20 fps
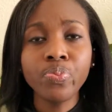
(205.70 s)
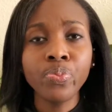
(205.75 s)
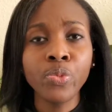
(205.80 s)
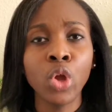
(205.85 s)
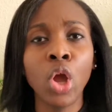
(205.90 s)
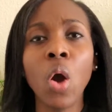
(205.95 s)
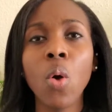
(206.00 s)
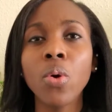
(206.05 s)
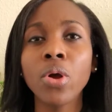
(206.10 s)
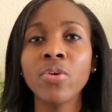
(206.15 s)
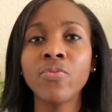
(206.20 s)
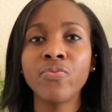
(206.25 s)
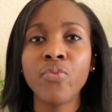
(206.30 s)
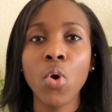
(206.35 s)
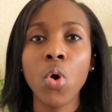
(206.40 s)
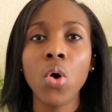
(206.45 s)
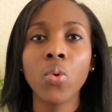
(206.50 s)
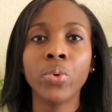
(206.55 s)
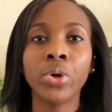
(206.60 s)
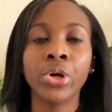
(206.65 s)
going
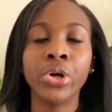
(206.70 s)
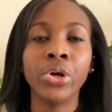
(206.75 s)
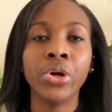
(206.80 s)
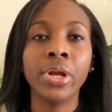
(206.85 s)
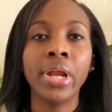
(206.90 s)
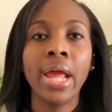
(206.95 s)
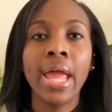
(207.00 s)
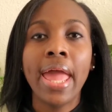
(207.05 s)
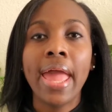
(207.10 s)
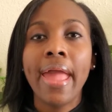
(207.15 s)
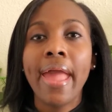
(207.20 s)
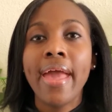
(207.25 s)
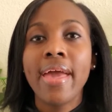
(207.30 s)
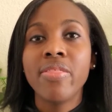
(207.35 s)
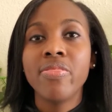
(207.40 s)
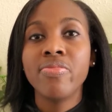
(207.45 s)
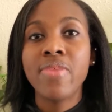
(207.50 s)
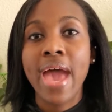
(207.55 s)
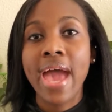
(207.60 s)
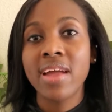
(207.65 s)
forward,
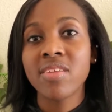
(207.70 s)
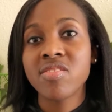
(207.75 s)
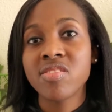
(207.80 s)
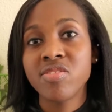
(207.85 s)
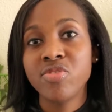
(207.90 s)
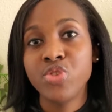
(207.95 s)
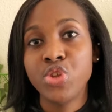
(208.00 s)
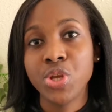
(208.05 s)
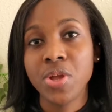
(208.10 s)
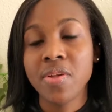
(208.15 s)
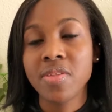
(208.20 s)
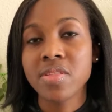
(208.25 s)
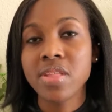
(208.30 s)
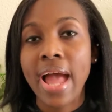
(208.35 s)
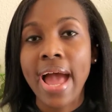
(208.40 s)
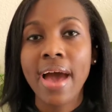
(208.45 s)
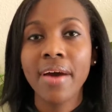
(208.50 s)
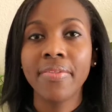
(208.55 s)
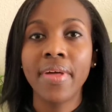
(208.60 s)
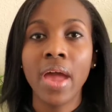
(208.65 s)
that's just
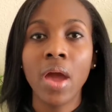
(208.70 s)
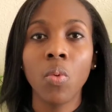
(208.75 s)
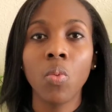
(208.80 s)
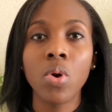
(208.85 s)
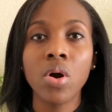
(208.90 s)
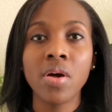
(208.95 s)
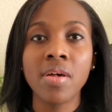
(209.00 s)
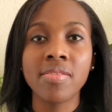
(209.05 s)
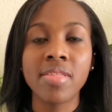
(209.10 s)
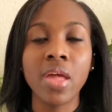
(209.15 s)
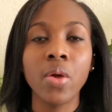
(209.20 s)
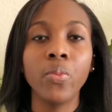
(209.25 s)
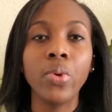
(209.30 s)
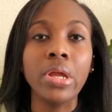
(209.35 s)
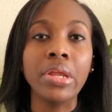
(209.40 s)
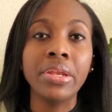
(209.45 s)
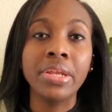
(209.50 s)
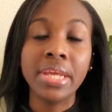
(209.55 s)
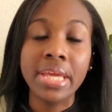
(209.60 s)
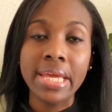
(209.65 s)
how that was. And
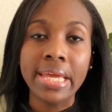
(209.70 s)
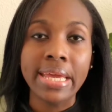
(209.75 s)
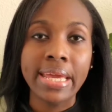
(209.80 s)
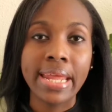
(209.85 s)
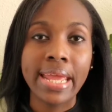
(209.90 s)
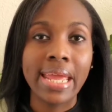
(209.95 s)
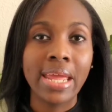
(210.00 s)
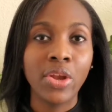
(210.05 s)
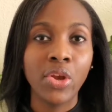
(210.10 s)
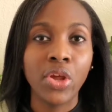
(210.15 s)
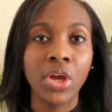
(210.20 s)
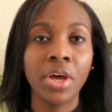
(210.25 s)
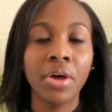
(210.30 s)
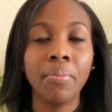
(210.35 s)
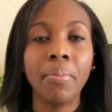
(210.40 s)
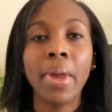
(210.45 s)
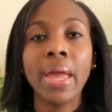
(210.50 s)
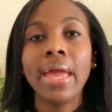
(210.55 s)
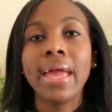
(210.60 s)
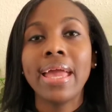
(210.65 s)
we did end
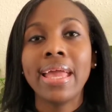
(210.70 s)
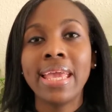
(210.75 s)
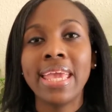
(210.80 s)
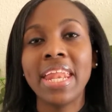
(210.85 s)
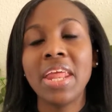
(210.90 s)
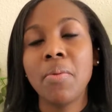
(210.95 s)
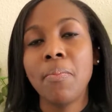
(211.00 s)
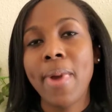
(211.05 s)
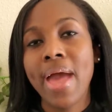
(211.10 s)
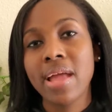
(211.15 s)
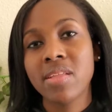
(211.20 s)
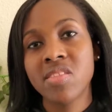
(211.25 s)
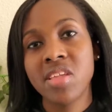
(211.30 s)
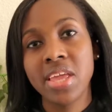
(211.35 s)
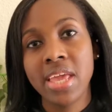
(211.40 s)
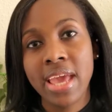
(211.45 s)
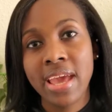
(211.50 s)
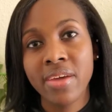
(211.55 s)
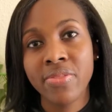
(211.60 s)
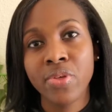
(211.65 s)
up getting back
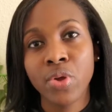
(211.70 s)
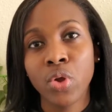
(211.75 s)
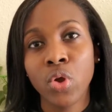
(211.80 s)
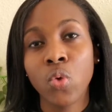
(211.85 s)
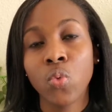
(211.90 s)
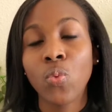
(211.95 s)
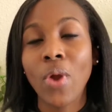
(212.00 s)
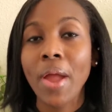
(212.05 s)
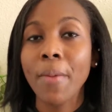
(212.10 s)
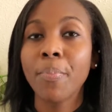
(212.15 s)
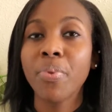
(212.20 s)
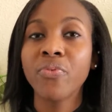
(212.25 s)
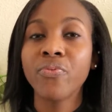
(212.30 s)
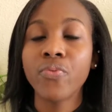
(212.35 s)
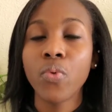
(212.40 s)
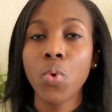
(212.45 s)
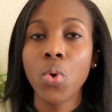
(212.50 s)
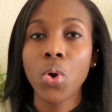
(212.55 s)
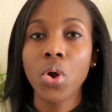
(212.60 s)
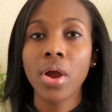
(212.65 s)
together right
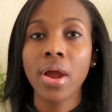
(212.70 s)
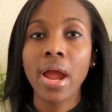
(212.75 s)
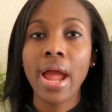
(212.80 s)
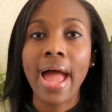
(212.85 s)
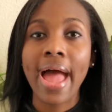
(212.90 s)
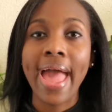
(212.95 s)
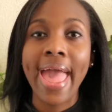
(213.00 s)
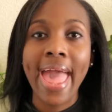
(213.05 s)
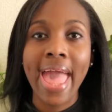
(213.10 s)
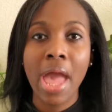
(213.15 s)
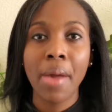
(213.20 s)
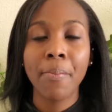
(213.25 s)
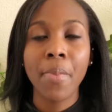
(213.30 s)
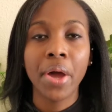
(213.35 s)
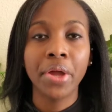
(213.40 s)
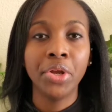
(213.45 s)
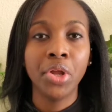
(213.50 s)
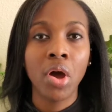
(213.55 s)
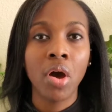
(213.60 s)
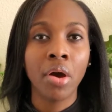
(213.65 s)
before I had
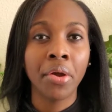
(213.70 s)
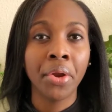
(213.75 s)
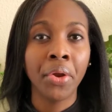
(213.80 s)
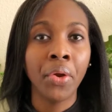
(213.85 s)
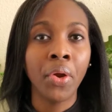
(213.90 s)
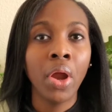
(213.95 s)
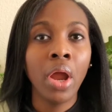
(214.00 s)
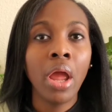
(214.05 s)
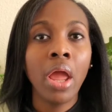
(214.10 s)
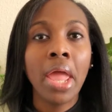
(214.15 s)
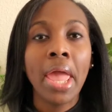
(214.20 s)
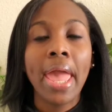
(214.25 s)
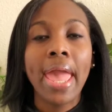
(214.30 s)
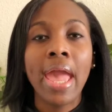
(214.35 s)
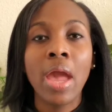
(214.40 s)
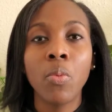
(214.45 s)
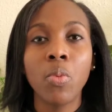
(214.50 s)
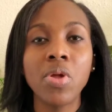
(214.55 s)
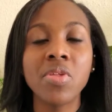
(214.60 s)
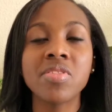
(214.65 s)
my daughter.
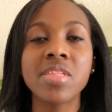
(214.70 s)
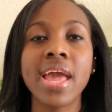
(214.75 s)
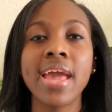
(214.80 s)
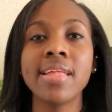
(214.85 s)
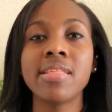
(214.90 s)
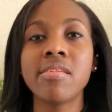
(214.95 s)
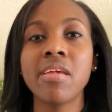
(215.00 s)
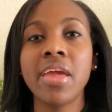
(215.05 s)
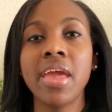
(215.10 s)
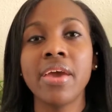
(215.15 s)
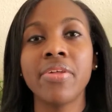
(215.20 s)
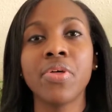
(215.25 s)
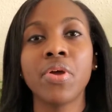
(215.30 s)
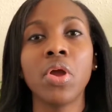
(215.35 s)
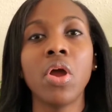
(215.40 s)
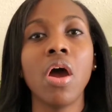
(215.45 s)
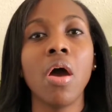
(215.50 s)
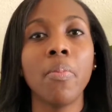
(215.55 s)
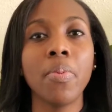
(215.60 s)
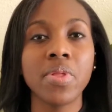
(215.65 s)
And we stayed
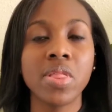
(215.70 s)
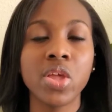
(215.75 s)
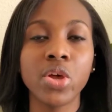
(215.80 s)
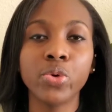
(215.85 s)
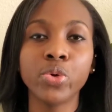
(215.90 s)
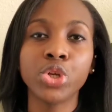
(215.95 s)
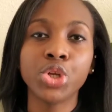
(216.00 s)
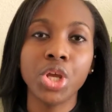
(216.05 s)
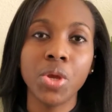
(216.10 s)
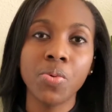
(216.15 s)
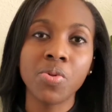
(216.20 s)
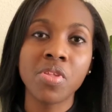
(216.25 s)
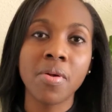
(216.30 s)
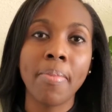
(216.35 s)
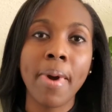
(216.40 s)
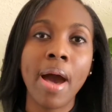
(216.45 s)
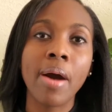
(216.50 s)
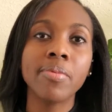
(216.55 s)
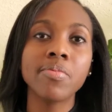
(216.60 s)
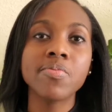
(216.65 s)
together up until she was
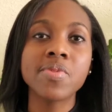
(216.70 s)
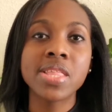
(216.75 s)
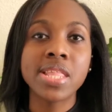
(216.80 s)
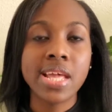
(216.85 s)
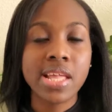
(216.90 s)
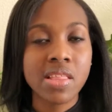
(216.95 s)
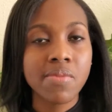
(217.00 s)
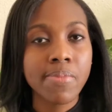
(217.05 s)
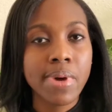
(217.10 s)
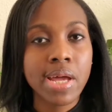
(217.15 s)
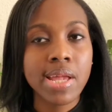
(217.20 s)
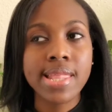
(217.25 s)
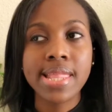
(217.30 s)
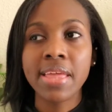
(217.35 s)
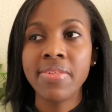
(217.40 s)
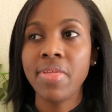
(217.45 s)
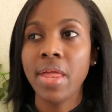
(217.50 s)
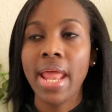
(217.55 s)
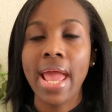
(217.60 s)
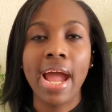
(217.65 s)
about 6 months.
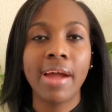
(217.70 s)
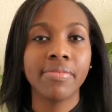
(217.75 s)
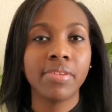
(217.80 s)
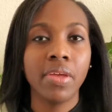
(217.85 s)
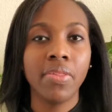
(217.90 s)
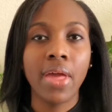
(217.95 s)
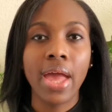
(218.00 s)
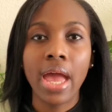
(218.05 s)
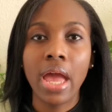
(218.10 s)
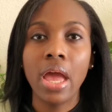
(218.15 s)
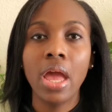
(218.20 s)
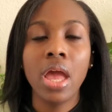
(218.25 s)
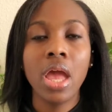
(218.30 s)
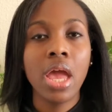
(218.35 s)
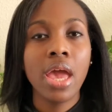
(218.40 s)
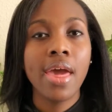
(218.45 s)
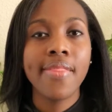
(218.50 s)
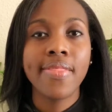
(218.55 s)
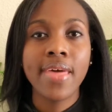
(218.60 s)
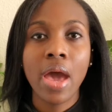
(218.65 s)
And then after that,
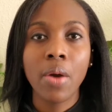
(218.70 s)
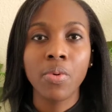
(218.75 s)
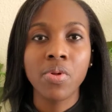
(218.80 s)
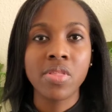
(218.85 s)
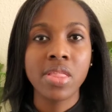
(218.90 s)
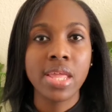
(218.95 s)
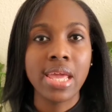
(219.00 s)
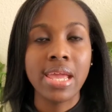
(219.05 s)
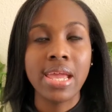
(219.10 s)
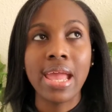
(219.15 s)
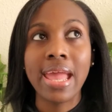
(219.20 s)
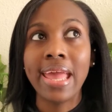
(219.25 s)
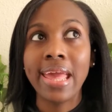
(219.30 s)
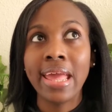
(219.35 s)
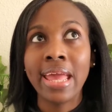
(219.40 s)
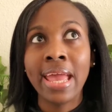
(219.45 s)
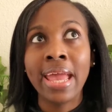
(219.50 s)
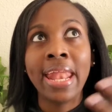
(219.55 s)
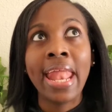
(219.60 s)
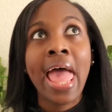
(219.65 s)
that was it.
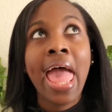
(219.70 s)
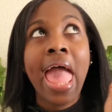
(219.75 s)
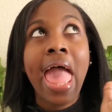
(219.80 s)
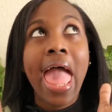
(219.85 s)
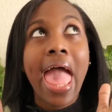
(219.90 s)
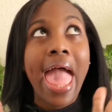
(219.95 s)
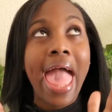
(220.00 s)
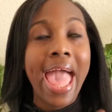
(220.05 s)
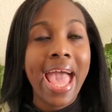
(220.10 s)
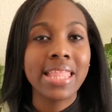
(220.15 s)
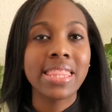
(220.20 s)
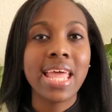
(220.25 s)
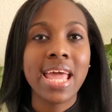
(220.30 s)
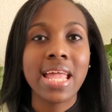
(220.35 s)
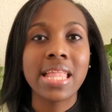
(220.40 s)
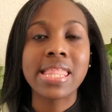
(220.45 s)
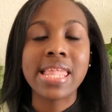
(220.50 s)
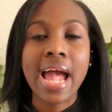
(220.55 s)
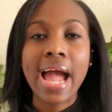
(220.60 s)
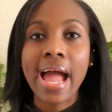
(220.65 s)
And at
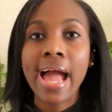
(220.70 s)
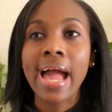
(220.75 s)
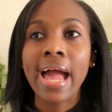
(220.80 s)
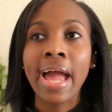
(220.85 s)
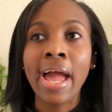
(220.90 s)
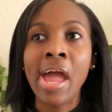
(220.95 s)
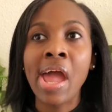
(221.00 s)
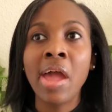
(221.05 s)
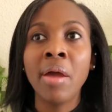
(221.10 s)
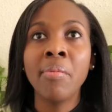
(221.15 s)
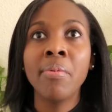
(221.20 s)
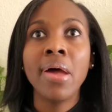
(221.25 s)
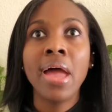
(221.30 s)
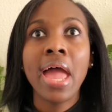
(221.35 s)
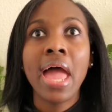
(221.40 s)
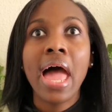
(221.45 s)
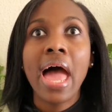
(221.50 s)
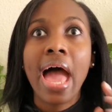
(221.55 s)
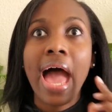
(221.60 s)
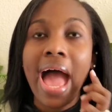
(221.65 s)
that time,
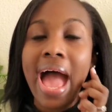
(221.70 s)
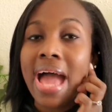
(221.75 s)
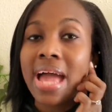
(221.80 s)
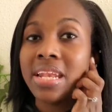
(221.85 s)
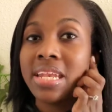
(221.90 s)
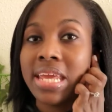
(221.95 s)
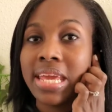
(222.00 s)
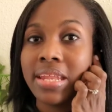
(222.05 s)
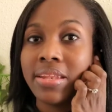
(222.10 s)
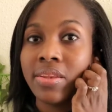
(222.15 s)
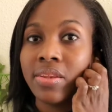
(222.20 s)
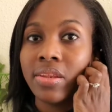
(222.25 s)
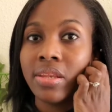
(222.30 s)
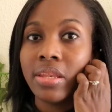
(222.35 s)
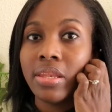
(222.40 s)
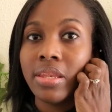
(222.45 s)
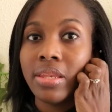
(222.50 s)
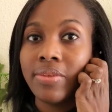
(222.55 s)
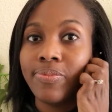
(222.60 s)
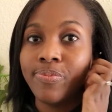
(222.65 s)
I
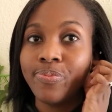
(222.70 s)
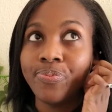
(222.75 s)
didn't